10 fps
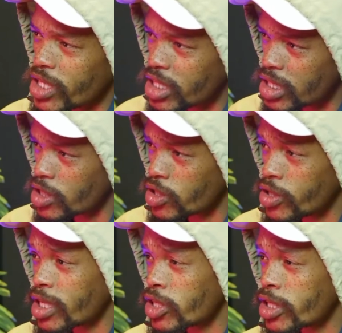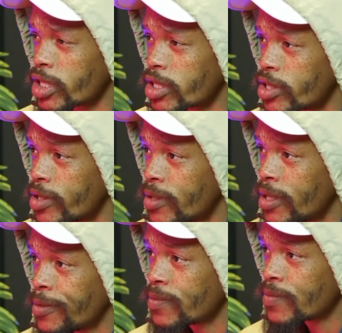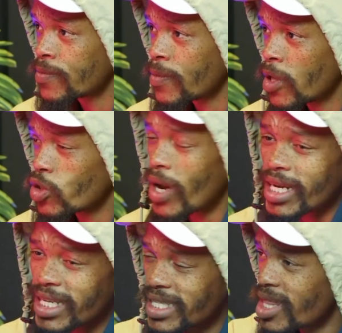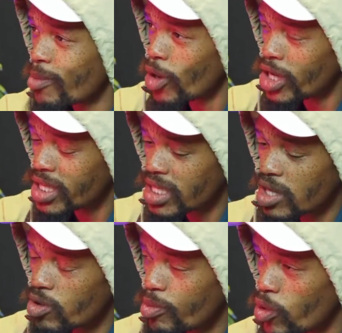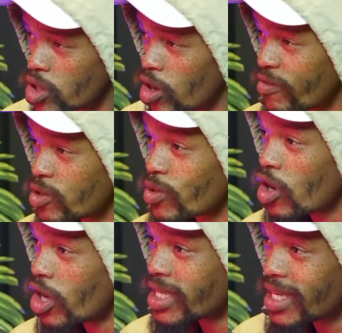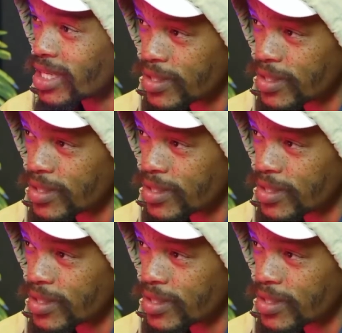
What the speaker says: and such a year, such and such a year. So I understand the politics and the reporting of it with context.